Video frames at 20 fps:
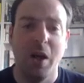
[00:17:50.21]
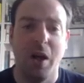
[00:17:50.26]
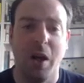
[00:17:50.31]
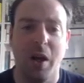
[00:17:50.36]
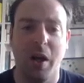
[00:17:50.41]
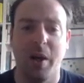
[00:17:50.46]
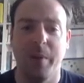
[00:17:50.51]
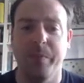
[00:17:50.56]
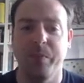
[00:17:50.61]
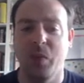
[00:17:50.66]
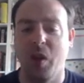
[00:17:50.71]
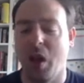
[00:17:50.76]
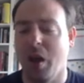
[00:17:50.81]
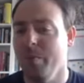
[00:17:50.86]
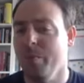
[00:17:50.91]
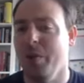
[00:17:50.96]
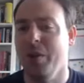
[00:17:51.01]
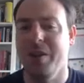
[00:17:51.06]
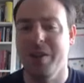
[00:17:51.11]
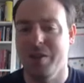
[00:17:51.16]
um,
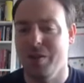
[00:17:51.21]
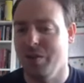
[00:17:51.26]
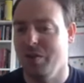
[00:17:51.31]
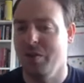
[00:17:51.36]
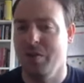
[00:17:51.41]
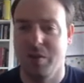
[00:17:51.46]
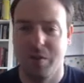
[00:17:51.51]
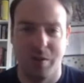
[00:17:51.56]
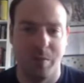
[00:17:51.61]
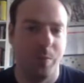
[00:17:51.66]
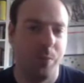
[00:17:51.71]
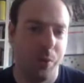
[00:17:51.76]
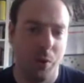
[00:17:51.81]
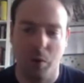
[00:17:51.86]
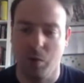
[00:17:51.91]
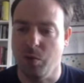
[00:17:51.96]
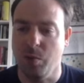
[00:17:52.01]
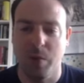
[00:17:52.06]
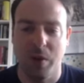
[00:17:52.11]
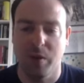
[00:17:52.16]
and but this
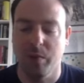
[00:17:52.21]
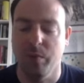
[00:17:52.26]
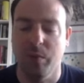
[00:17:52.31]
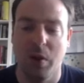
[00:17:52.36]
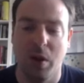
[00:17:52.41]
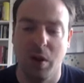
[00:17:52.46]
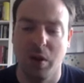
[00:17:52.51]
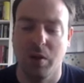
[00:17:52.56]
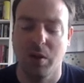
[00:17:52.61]
proved to be uh,